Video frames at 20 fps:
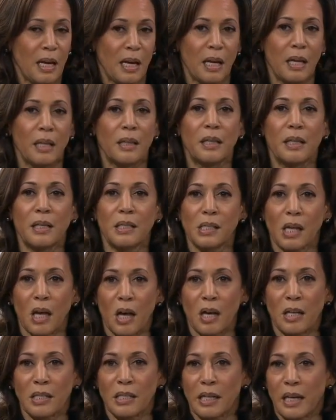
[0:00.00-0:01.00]
In this
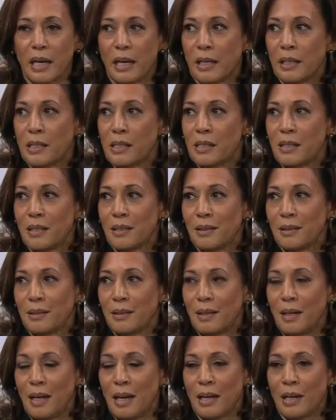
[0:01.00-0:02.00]
context,
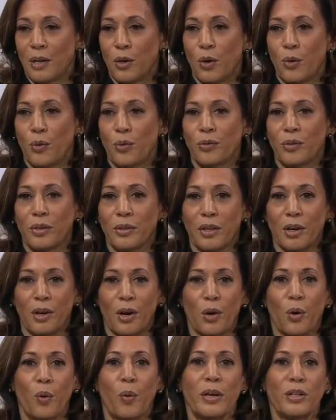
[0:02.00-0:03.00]
I know that there
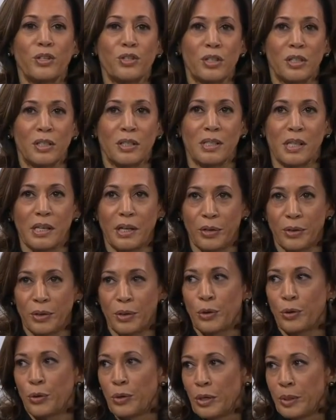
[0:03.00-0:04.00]
are questions here
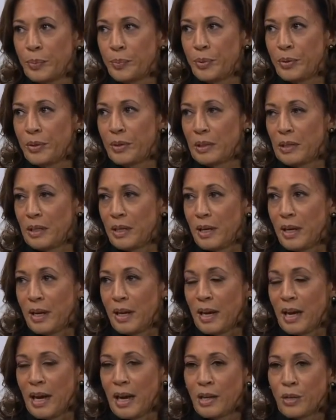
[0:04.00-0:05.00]
in Europe
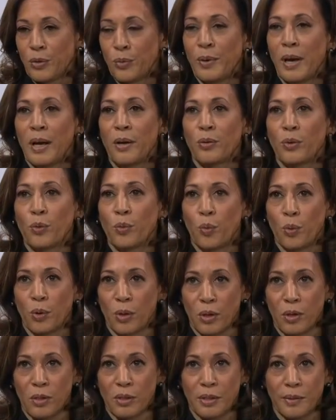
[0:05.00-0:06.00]
and around the
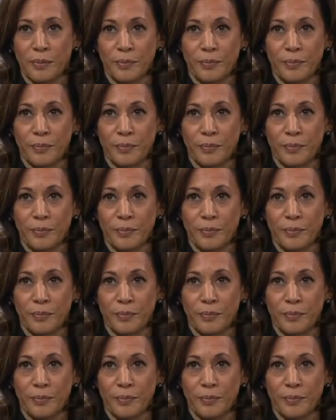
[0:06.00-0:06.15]
world